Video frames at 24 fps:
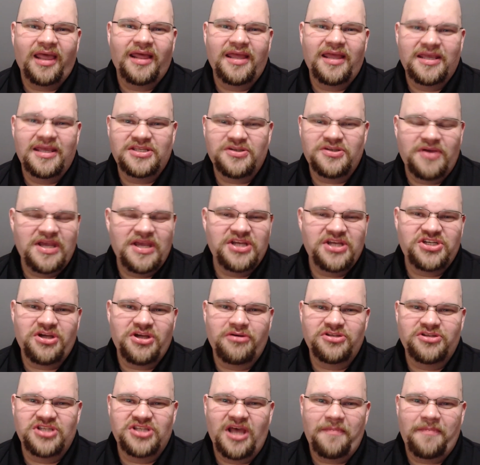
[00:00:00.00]
So he
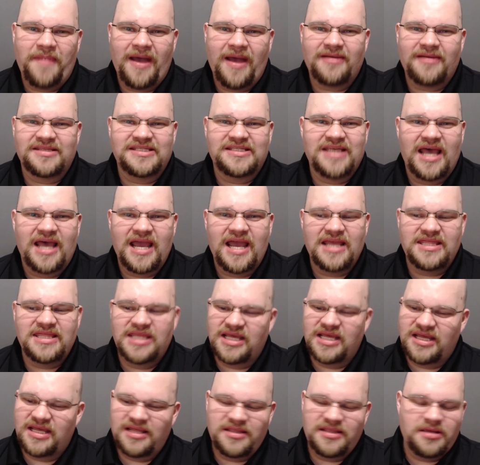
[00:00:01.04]
shows up outside
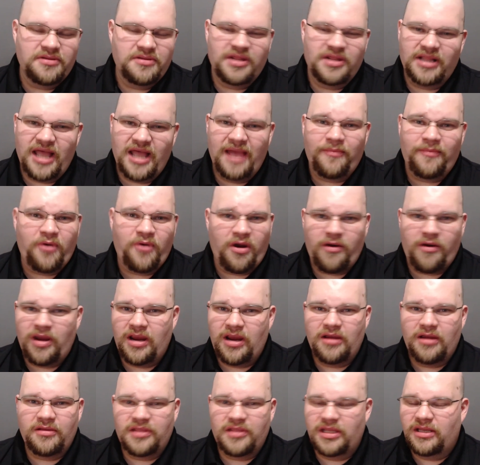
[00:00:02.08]
the
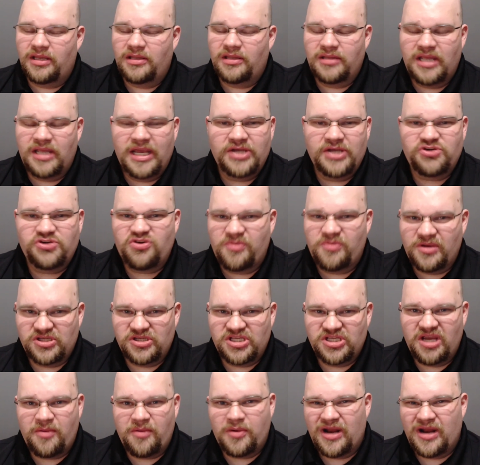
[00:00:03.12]
library or the history
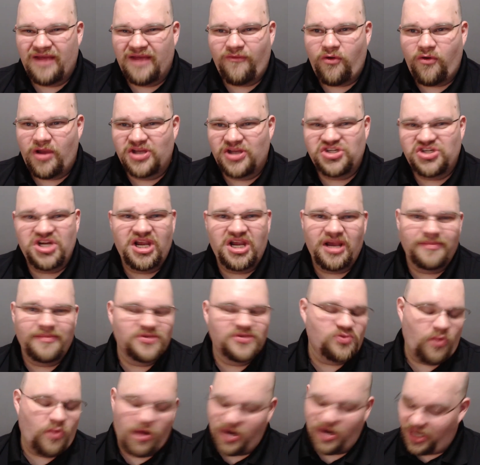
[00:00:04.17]
museum, whatever, as she
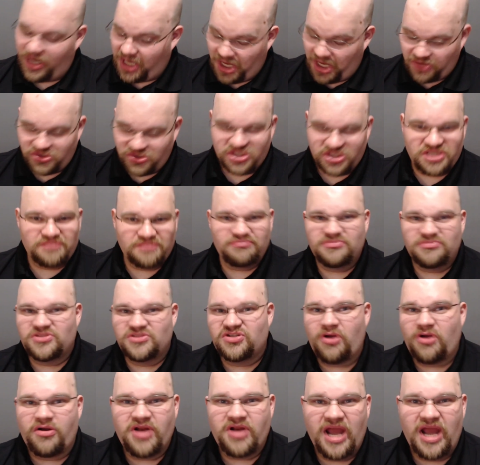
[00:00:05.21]
comes walking out just
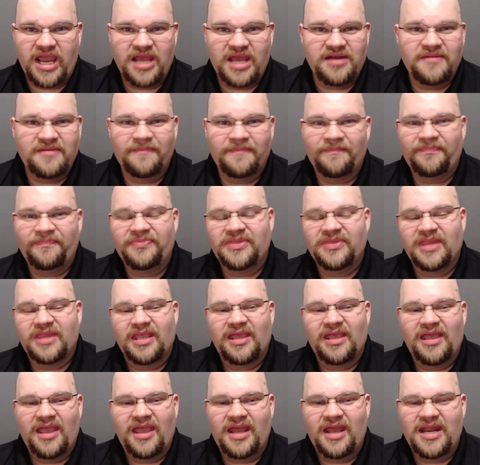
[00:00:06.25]
stark naked.
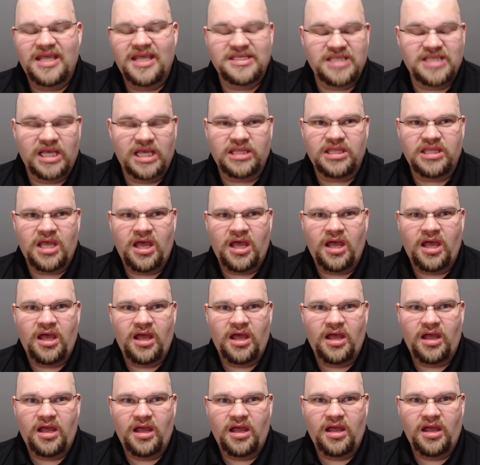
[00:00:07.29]
And he's like,
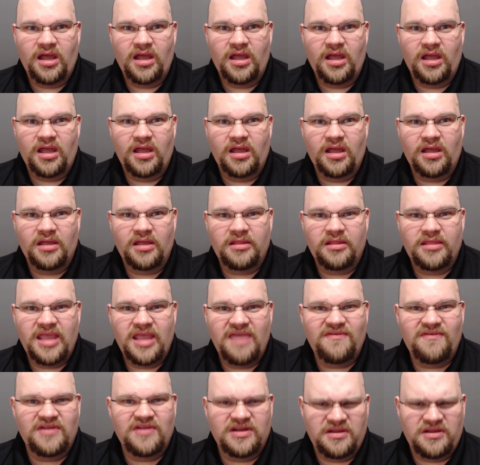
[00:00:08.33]

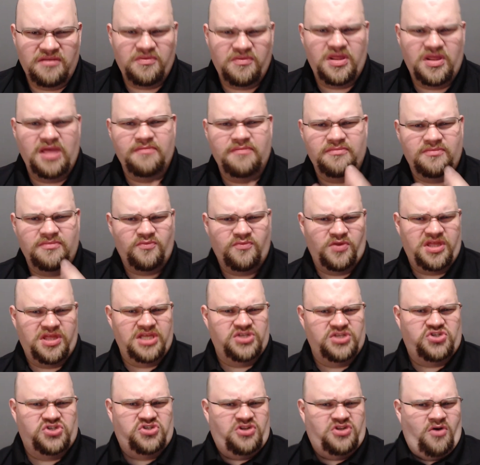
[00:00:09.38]
even with him, with
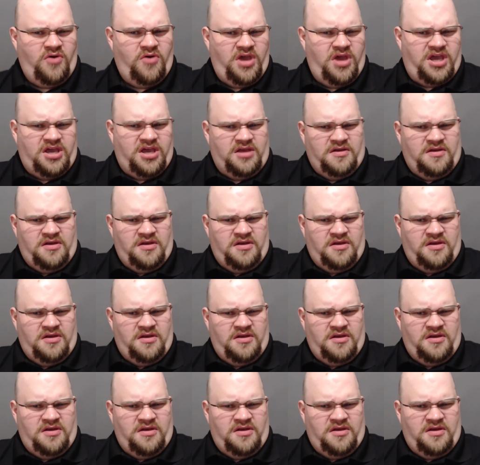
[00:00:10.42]
his stoic,